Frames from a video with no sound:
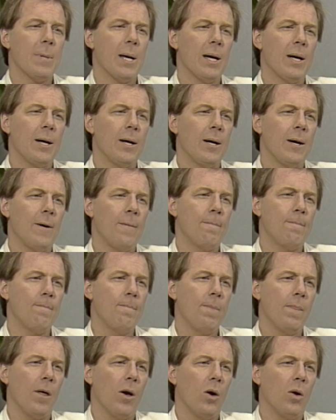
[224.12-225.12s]

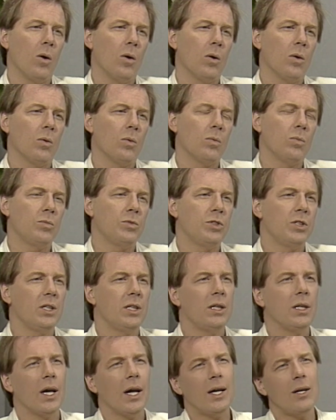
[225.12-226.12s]
Um,
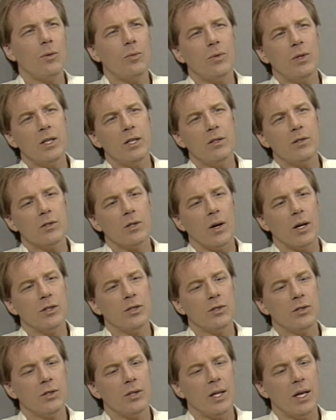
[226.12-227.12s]
Gee, I don't think so. I
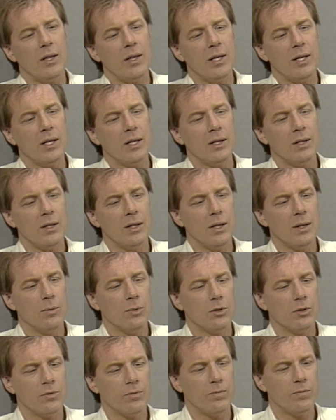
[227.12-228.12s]
just I think it it
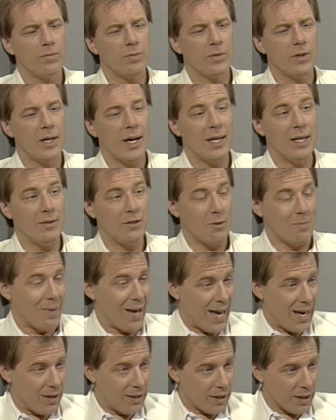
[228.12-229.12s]
was kind of
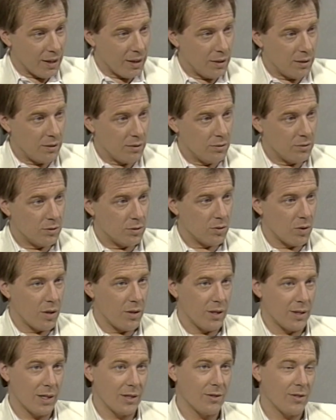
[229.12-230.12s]
demanding. So
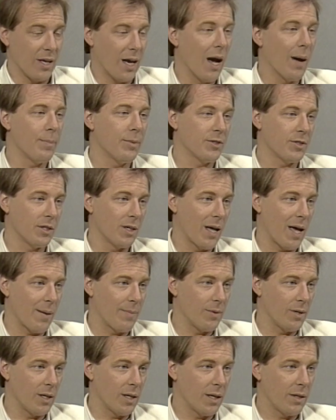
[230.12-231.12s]
I think that's the opposite
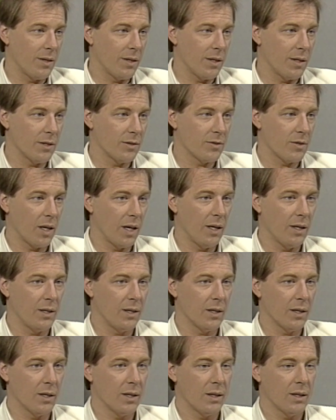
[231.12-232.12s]
happening. I think it's
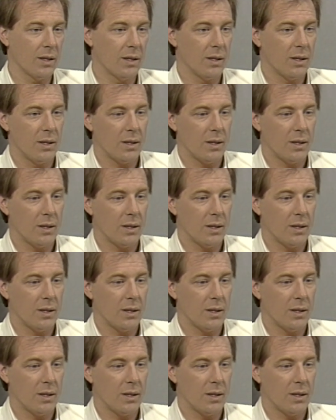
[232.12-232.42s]
like uh,